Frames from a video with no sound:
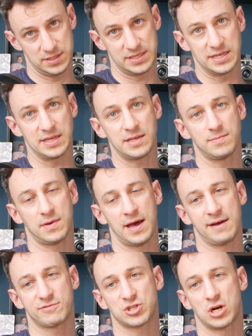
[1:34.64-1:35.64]
D,
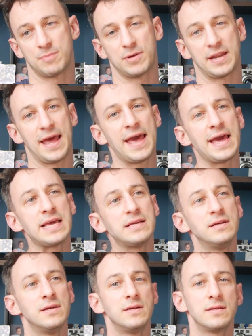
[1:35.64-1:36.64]
F sharp, and A.
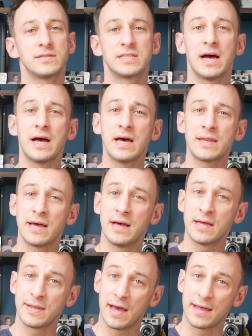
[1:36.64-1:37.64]
Da
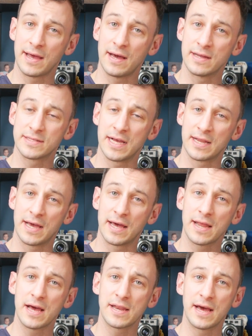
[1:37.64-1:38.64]
da da da da da
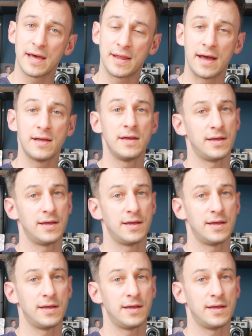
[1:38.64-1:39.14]
da da da.